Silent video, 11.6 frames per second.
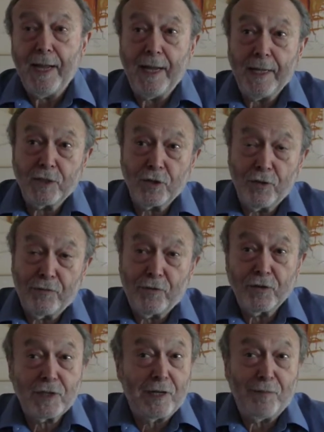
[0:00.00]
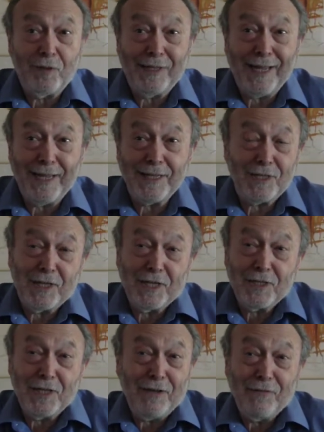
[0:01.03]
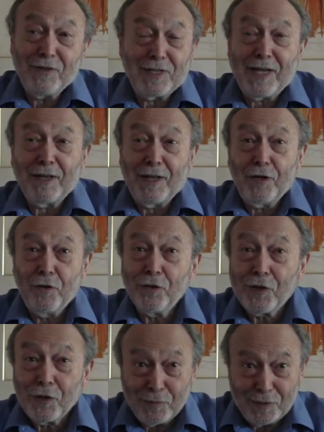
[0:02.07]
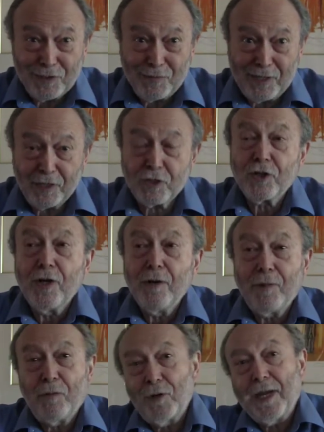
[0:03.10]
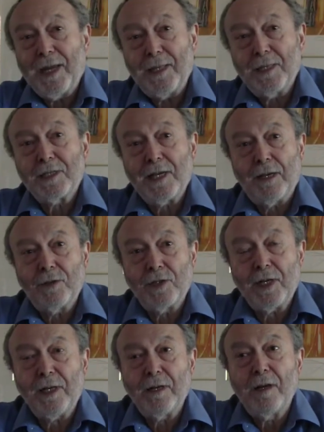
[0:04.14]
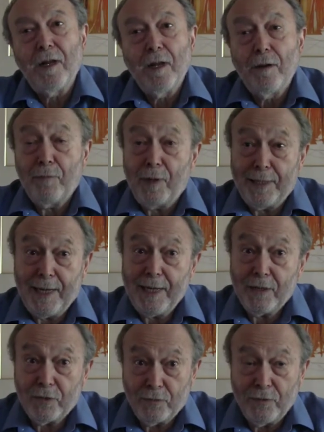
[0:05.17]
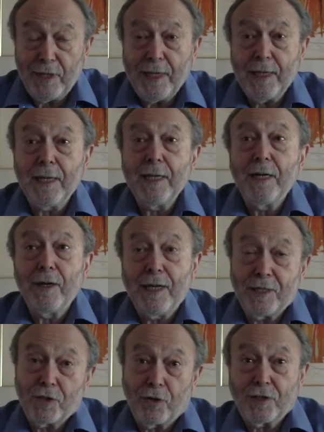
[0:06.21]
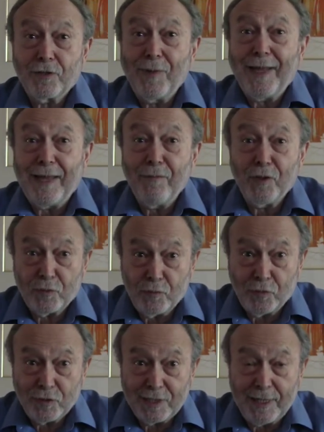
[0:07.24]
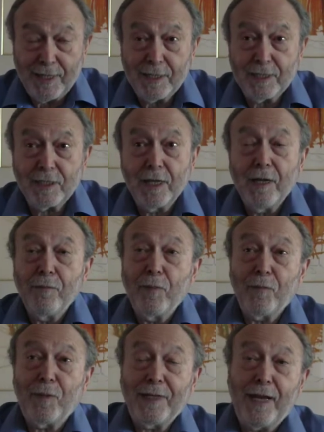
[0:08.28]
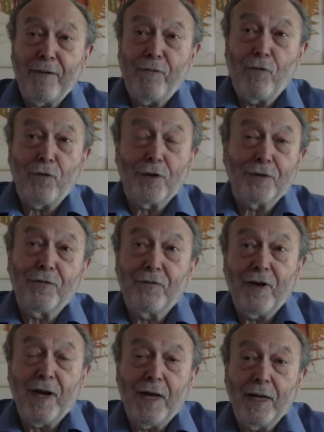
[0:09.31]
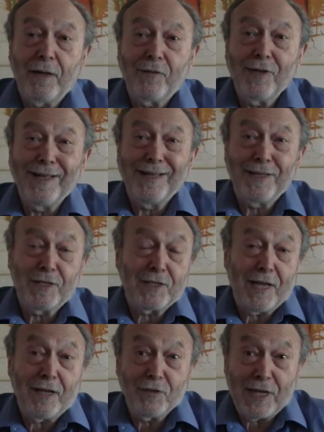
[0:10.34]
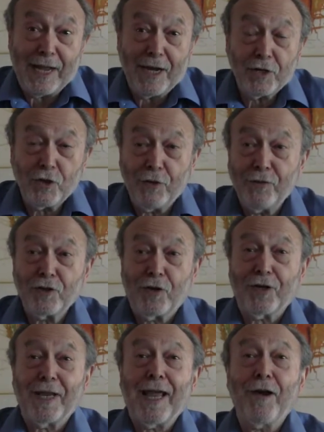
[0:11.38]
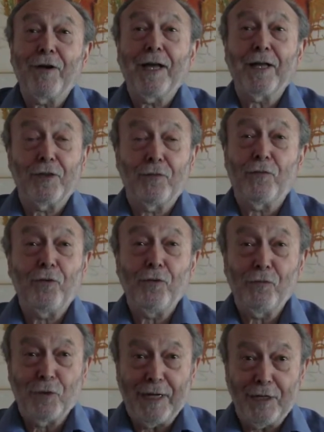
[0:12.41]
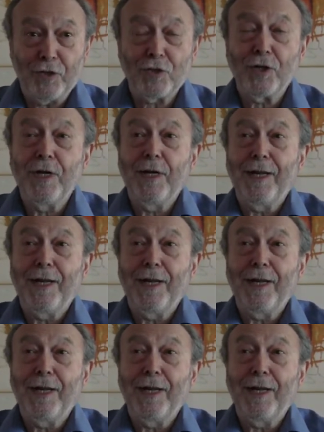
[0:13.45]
And so the first couple of days, it doesn't even sound like good human speech, but we're getting the sounds in. By day 3, it starts making much more sense, but by day 4 and 5, the sounds actually start carrying out the full range,